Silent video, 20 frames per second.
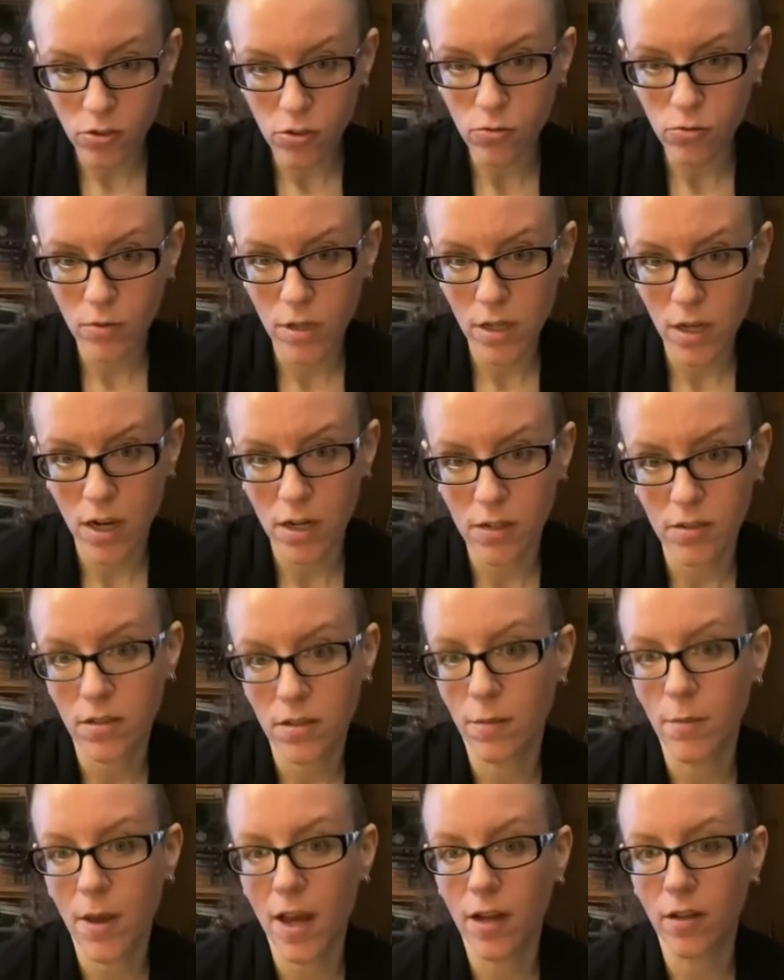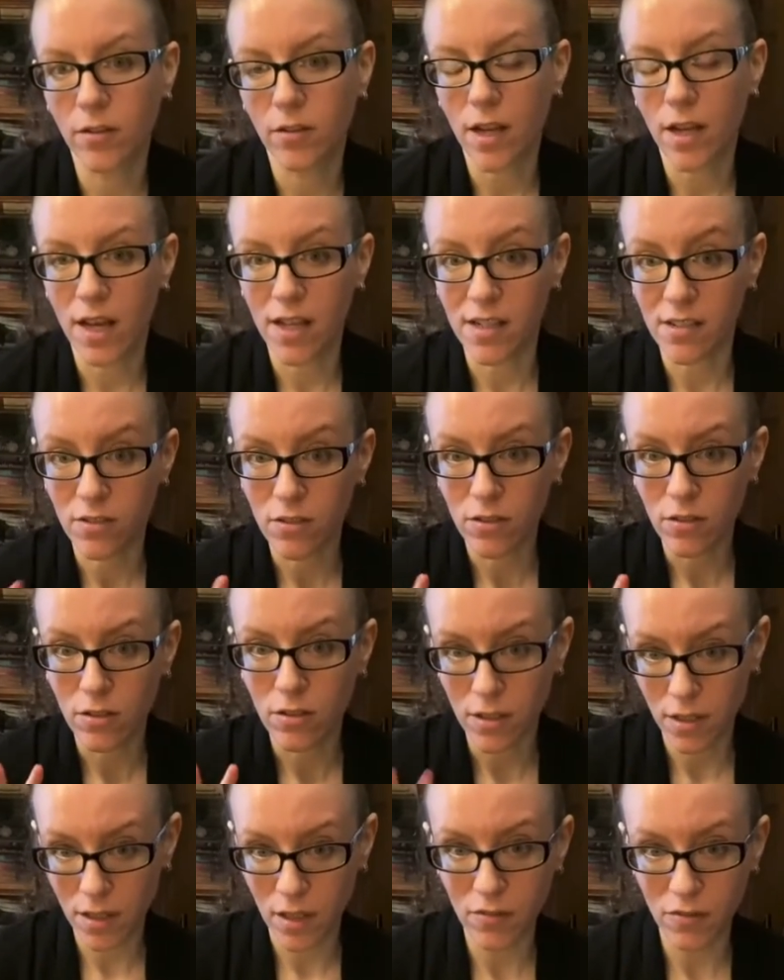three cards come out as
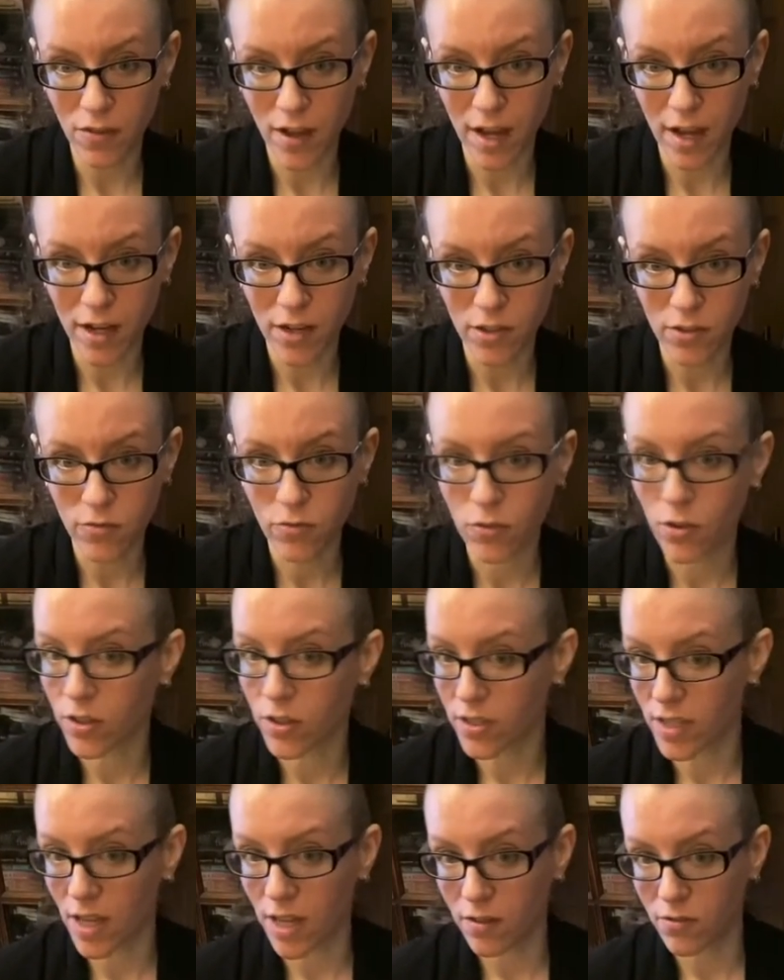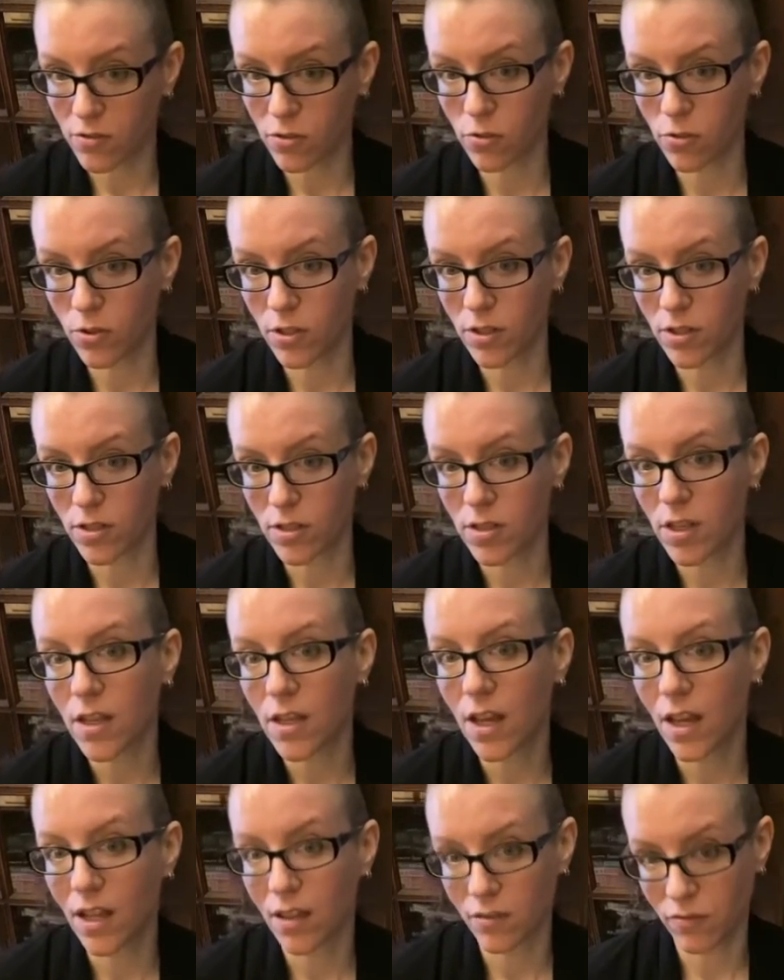clarifiers for the Ten of Swords
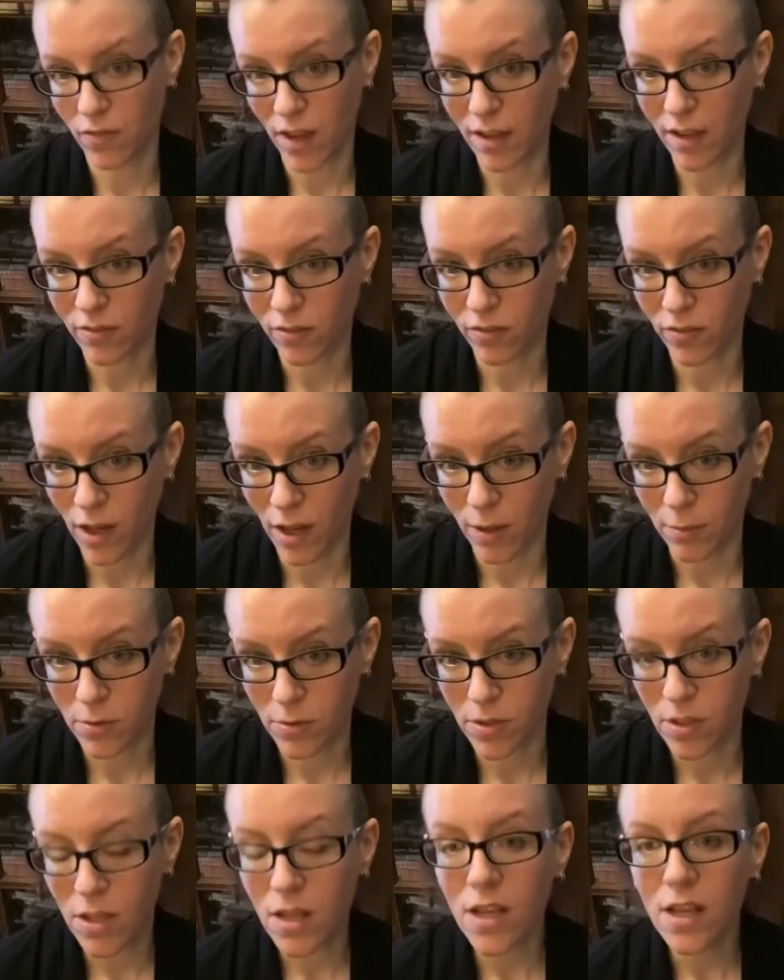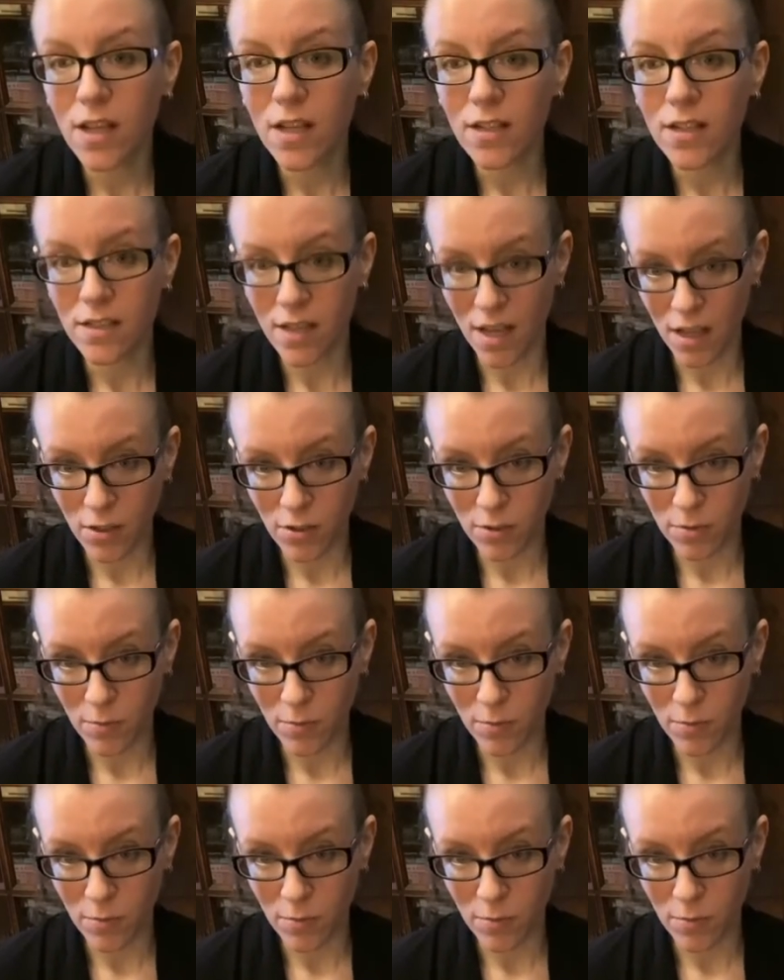and the Five of Cups tells